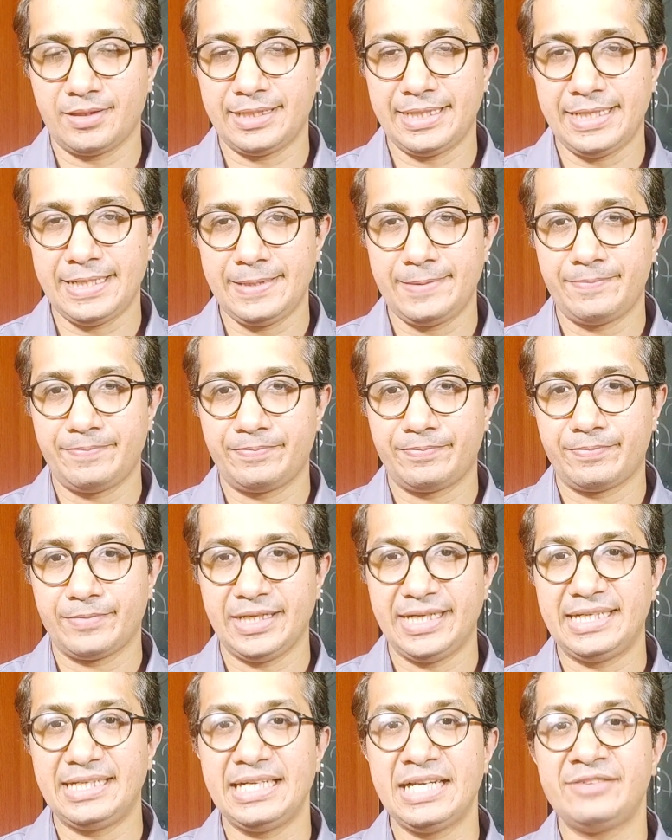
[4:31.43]
Okay,
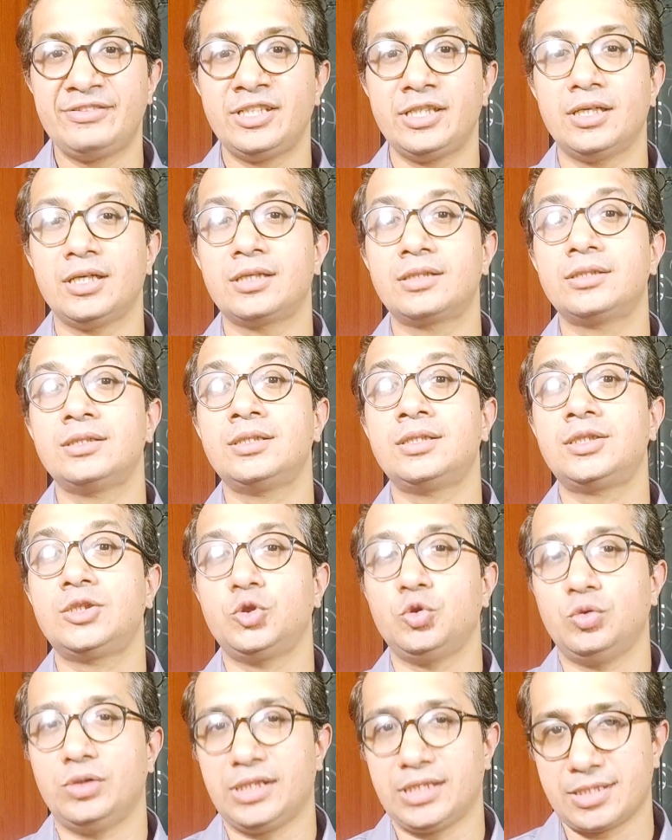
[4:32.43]
it never
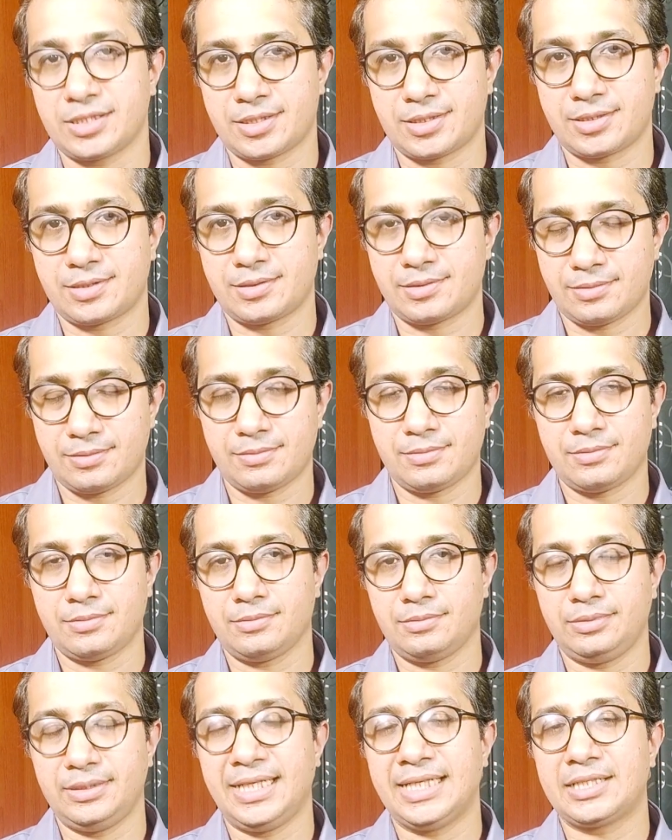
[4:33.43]
occurred to us.
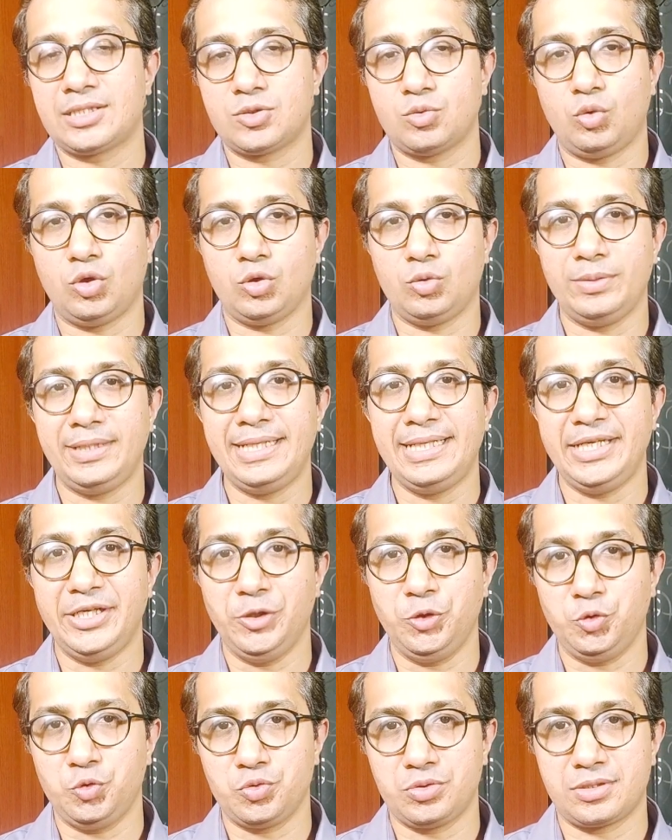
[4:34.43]
That's what we
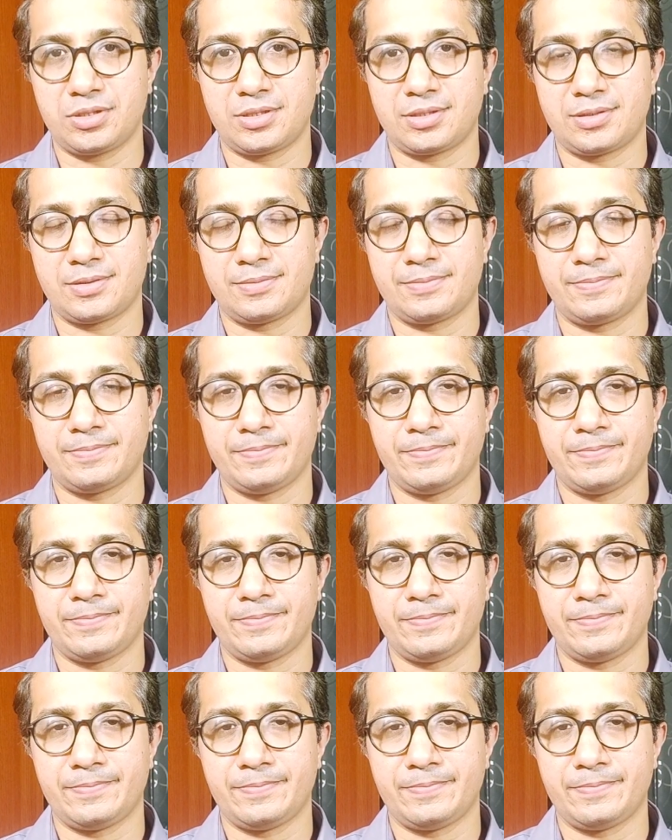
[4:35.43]
use.